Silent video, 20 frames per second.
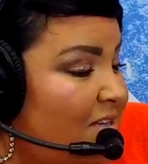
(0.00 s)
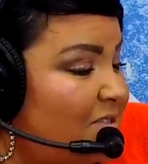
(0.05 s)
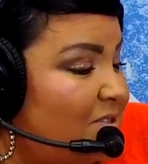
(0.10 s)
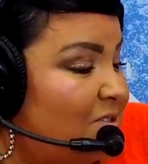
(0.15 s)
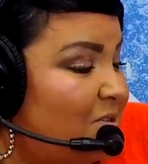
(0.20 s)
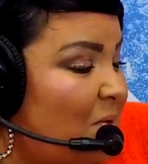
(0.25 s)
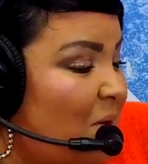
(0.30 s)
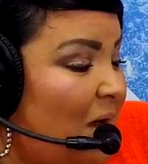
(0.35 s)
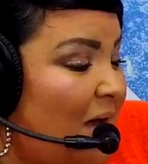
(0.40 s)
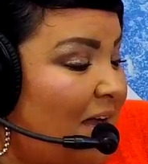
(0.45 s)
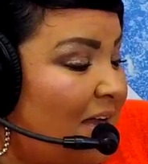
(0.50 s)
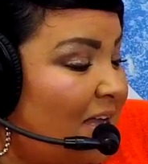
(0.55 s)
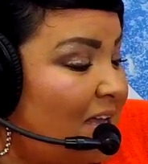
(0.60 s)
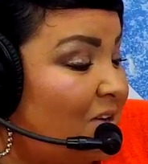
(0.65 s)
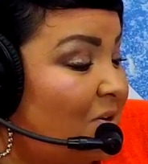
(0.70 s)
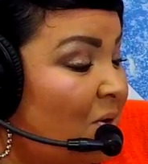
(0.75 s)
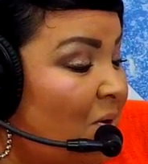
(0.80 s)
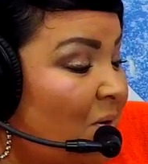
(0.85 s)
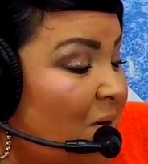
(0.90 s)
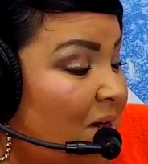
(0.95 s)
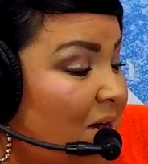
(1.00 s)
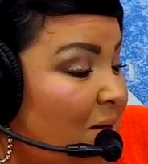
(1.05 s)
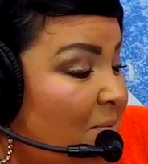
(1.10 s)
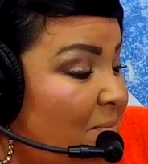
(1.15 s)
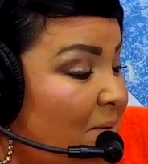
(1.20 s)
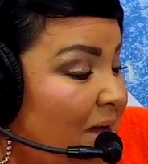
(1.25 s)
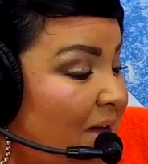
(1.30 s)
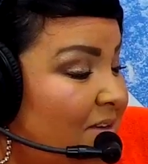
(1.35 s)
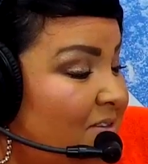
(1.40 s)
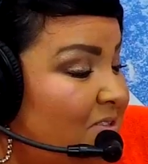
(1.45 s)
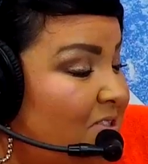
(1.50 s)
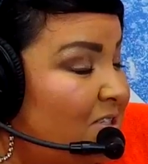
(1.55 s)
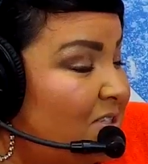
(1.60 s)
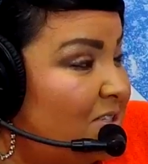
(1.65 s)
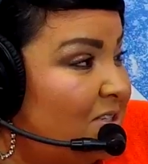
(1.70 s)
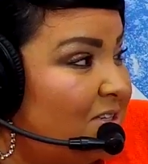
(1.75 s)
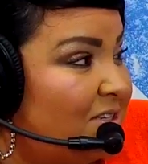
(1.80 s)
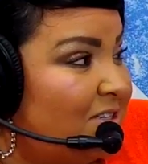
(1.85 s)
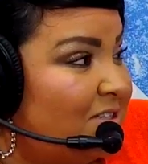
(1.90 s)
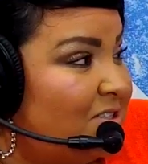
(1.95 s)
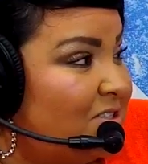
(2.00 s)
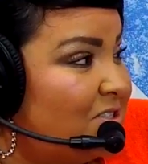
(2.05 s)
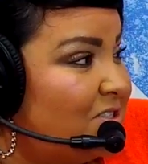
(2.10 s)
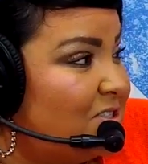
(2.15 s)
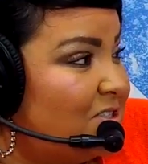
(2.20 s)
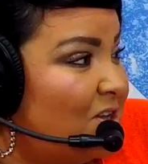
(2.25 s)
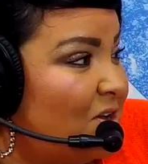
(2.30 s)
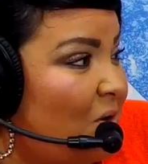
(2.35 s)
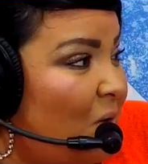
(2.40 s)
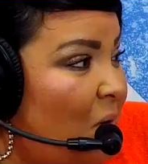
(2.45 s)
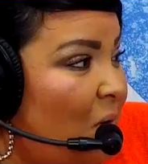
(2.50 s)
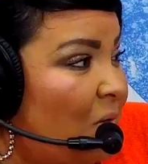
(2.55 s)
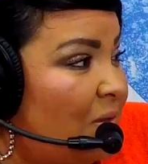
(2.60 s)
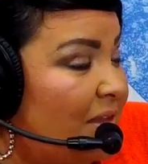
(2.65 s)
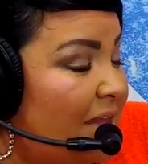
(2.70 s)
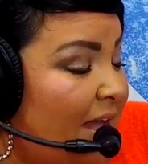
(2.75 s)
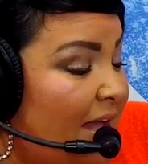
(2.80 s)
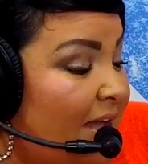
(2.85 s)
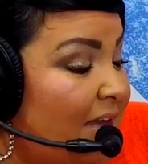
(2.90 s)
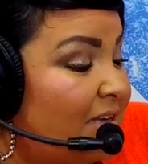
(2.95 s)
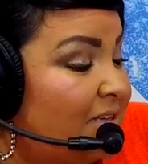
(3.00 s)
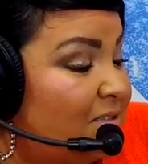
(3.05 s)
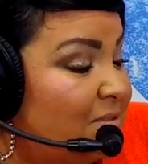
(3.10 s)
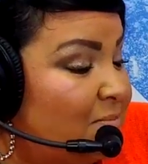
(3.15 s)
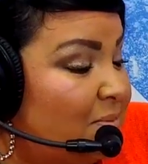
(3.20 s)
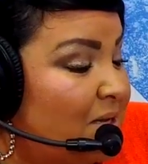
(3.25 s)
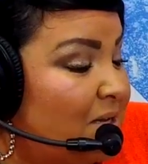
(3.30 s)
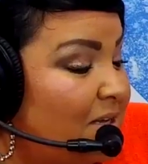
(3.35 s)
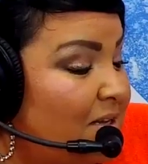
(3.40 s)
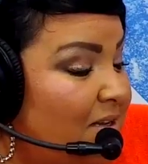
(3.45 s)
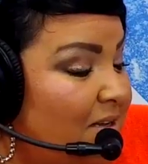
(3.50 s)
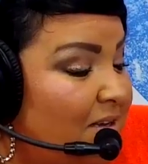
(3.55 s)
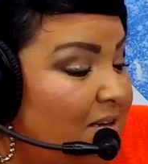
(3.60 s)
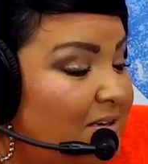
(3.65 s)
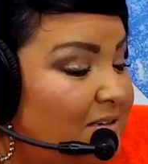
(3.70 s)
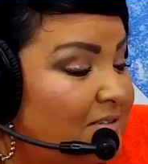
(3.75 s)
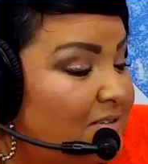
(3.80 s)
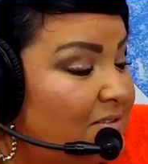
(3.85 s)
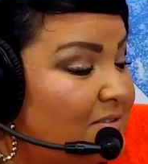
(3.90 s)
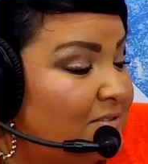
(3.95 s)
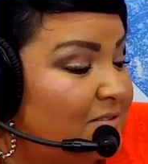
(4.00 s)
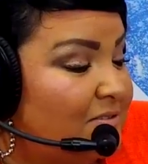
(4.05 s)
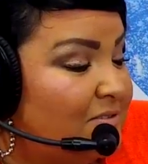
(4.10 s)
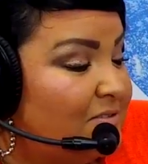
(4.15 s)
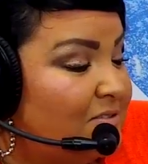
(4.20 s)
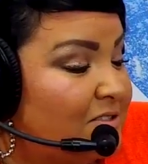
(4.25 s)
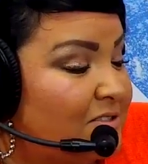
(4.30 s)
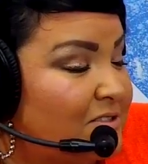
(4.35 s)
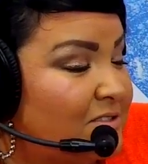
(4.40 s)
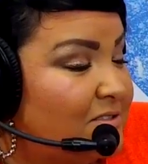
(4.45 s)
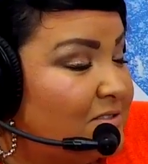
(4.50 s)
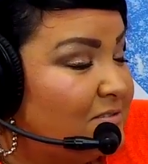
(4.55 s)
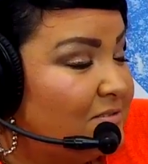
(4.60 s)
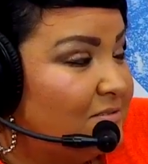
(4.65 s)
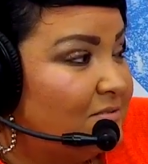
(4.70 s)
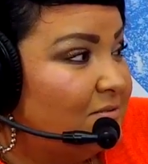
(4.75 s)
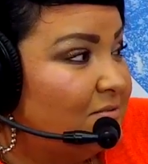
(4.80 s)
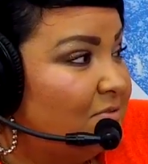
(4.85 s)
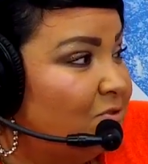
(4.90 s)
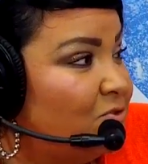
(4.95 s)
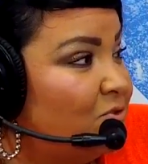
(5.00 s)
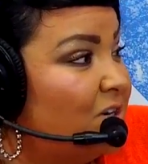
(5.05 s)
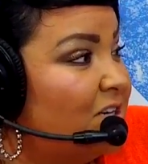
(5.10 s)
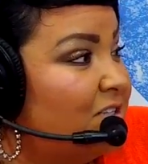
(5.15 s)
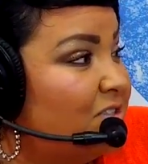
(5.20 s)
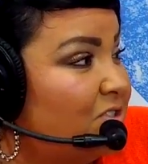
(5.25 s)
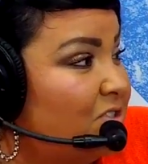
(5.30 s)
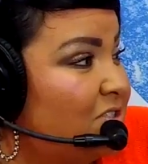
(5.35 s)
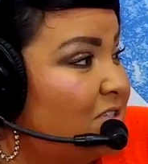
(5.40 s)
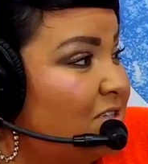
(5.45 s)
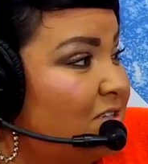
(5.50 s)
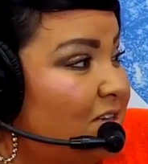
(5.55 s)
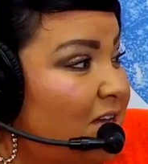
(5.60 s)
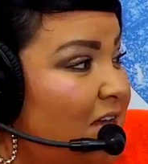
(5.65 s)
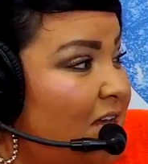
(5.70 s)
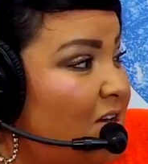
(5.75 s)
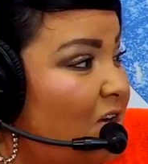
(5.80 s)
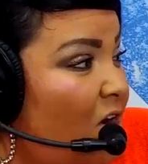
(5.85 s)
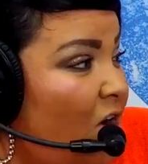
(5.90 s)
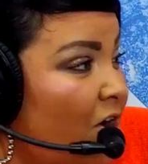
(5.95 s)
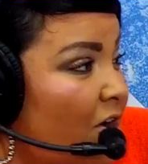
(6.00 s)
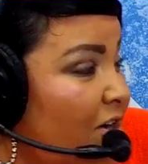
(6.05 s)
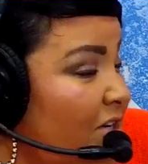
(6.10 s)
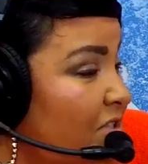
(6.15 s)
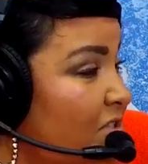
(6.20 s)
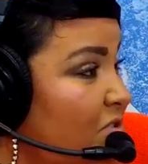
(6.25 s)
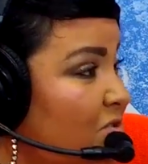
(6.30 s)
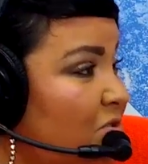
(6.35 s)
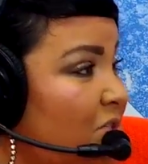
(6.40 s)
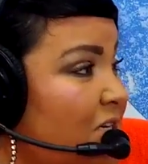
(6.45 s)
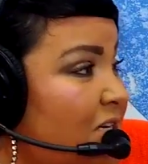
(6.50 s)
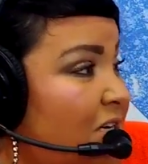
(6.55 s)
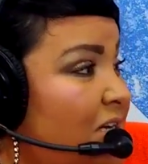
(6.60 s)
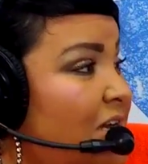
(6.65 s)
So I can already imagine just the whole night is being just drenched in artistry